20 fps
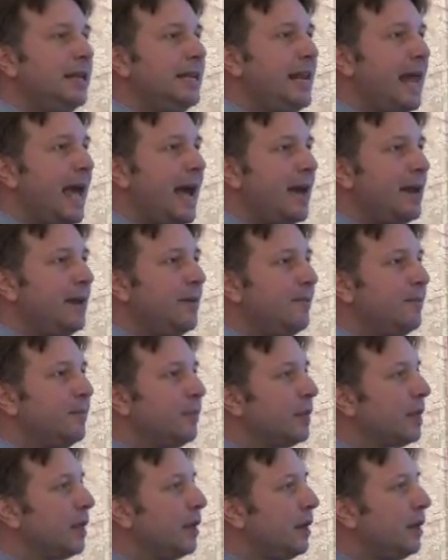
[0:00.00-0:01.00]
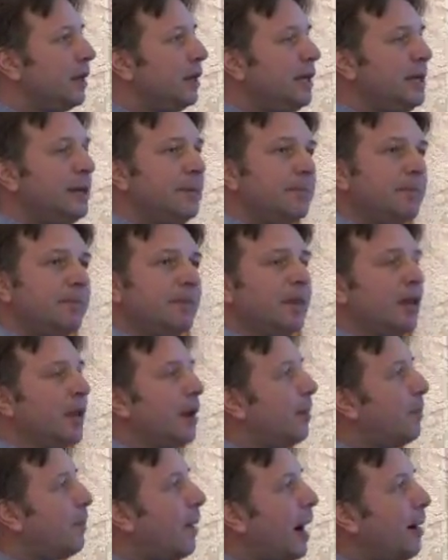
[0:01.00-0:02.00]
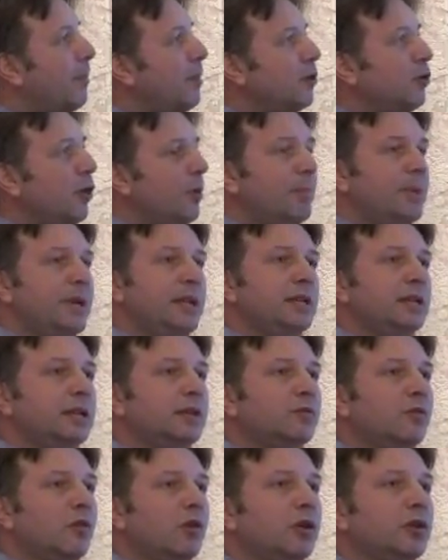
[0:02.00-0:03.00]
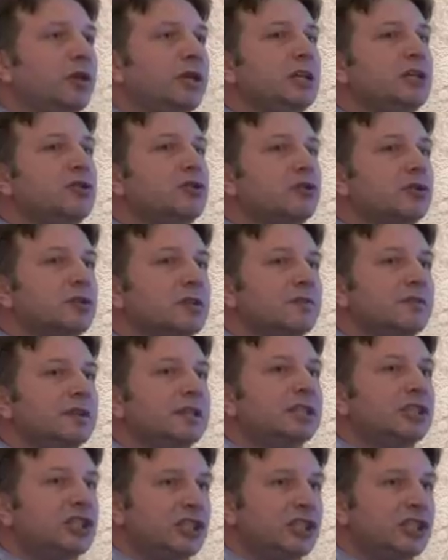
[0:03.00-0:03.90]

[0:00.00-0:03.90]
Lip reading: then the public opinion for the insurance will